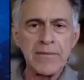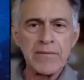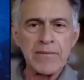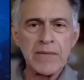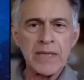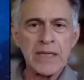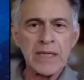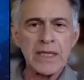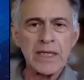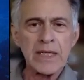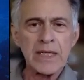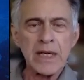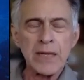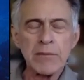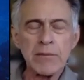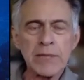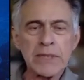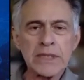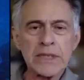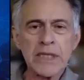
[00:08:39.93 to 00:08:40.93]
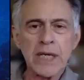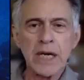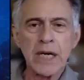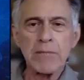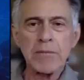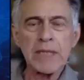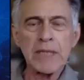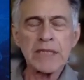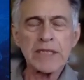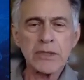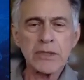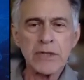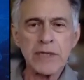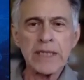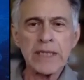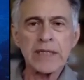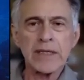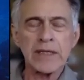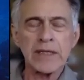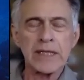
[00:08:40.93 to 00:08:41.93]
the numbers are much
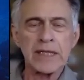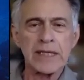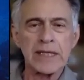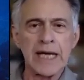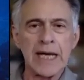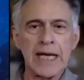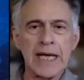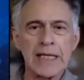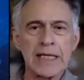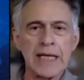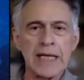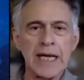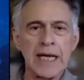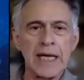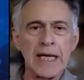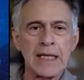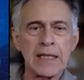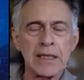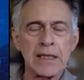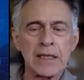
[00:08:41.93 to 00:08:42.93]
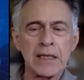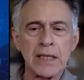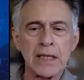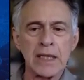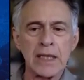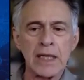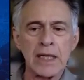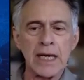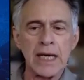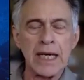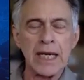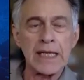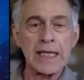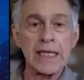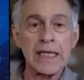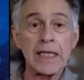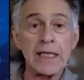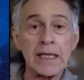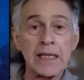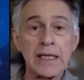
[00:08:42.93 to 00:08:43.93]
greater than that, and uh, and
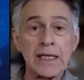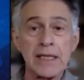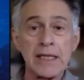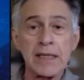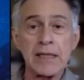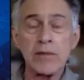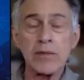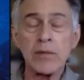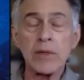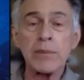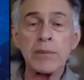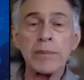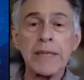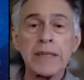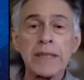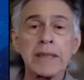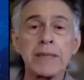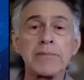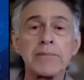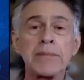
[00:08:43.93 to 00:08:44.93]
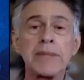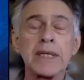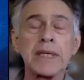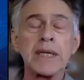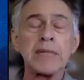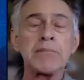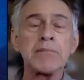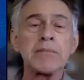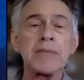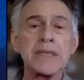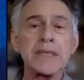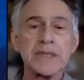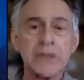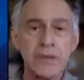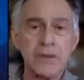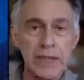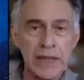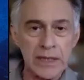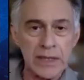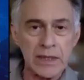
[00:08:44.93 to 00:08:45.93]
it'll, it will be, become much
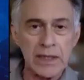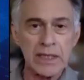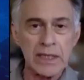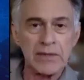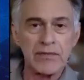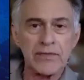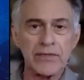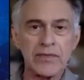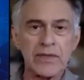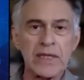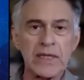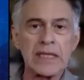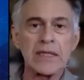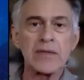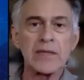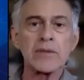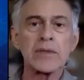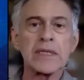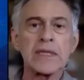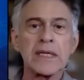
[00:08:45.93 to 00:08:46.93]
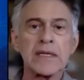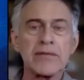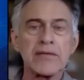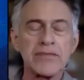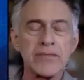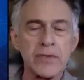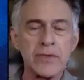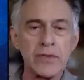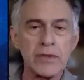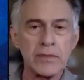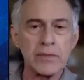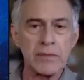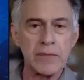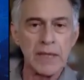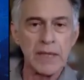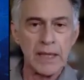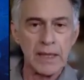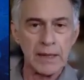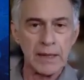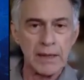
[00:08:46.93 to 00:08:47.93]
greater if they don't get food
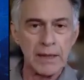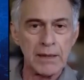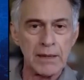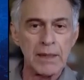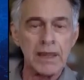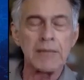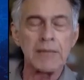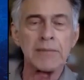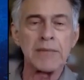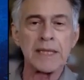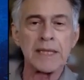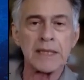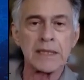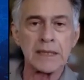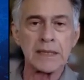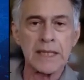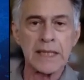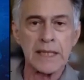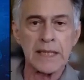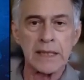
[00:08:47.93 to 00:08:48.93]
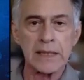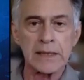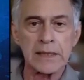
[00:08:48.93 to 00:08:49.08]
and medical care.